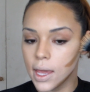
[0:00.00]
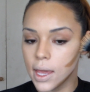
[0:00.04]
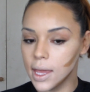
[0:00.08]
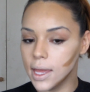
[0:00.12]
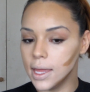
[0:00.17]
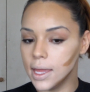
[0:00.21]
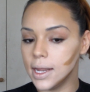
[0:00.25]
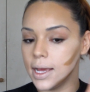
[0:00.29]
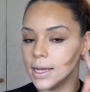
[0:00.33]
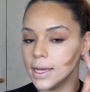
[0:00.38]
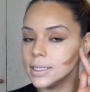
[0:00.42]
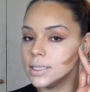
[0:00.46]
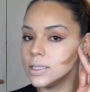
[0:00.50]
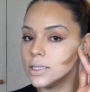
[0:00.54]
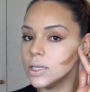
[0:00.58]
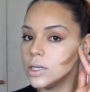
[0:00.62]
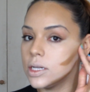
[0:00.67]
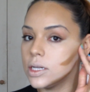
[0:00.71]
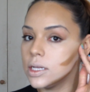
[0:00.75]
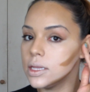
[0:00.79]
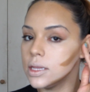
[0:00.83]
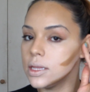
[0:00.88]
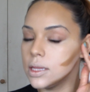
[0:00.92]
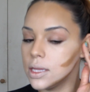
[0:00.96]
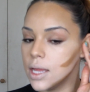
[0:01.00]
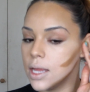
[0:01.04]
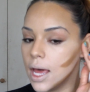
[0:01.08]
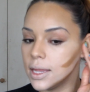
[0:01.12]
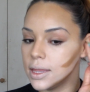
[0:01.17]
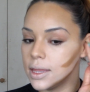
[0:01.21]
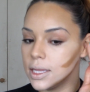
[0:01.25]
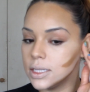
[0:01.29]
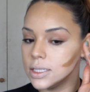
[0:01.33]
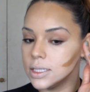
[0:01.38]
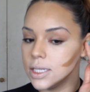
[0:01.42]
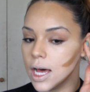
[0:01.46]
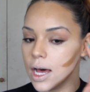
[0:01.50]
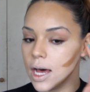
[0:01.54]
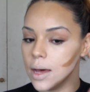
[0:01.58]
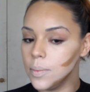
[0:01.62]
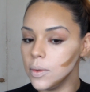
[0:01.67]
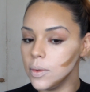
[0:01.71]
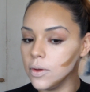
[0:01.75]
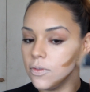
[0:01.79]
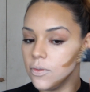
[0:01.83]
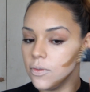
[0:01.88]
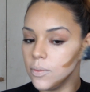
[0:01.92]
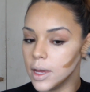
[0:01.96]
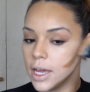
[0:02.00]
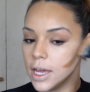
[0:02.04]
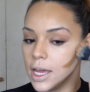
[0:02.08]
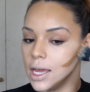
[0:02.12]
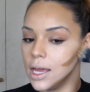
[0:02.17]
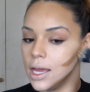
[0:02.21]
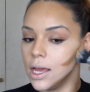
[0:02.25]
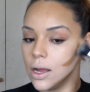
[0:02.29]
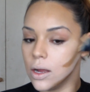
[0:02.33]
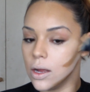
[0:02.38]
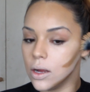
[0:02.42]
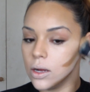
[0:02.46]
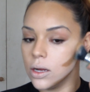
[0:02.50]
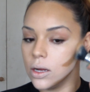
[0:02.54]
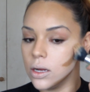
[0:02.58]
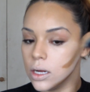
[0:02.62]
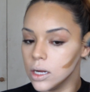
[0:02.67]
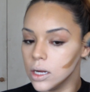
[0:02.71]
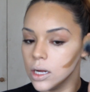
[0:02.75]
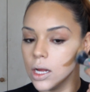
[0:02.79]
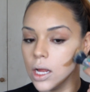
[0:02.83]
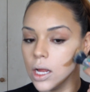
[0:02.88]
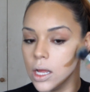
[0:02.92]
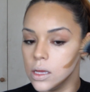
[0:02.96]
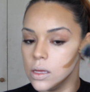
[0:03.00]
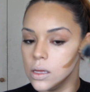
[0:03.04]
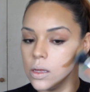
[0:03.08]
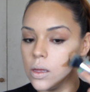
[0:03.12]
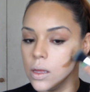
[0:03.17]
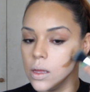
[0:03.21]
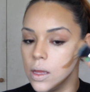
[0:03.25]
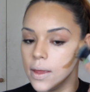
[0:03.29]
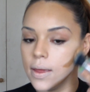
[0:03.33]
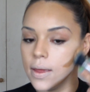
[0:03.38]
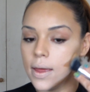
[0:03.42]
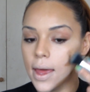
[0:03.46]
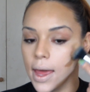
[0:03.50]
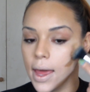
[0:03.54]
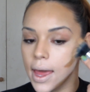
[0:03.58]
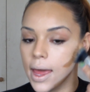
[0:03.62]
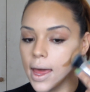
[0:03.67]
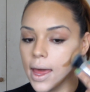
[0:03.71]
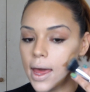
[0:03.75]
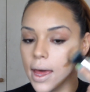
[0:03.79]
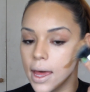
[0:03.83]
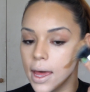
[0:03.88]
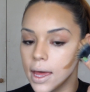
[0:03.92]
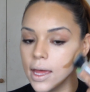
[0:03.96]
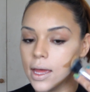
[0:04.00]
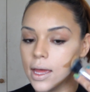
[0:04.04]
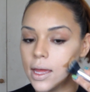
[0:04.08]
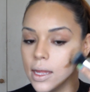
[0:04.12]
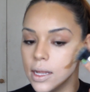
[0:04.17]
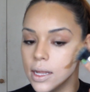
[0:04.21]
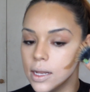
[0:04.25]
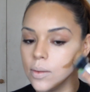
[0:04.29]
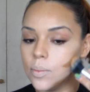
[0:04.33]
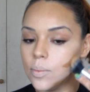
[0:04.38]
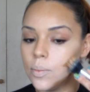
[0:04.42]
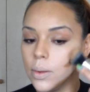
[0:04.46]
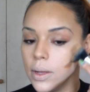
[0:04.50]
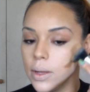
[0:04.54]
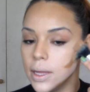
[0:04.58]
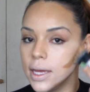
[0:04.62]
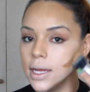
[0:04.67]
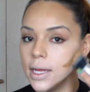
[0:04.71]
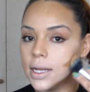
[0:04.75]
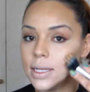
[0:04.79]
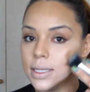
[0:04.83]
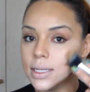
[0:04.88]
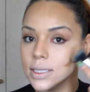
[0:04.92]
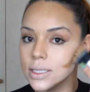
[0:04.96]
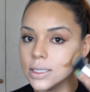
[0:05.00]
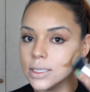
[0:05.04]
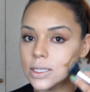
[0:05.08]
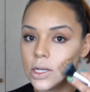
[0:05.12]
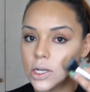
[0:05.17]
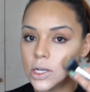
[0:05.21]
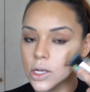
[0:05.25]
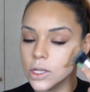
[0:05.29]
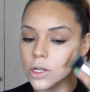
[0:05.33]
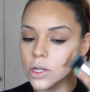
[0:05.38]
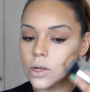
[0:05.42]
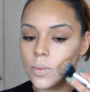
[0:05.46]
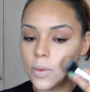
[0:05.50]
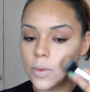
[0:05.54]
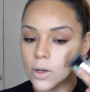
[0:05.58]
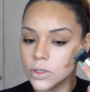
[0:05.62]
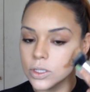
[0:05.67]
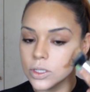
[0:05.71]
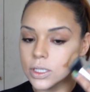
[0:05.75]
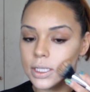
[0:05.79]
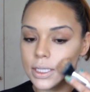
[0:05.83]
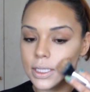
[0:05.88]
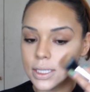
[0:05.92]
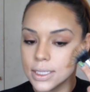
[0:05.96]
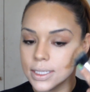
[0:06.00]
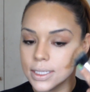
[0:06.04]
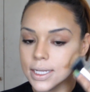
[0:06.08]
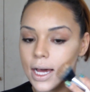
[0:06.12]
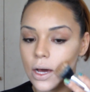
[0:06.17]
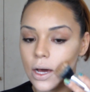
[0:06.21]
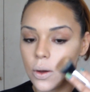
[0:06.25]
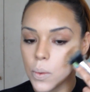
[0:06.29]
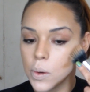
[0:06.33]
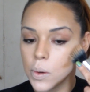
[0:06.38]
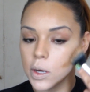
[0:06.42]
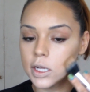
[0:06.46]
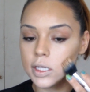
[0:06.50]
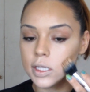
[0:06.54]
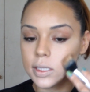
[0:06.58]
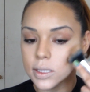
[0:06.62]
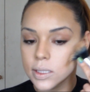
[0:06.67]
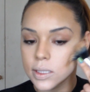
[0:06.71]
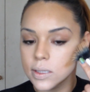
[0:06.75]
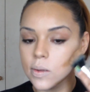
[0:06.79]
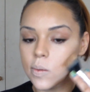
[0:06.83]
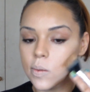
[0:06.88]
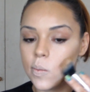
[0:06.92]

And I started at the top of my ear and blend in circular motions downwards.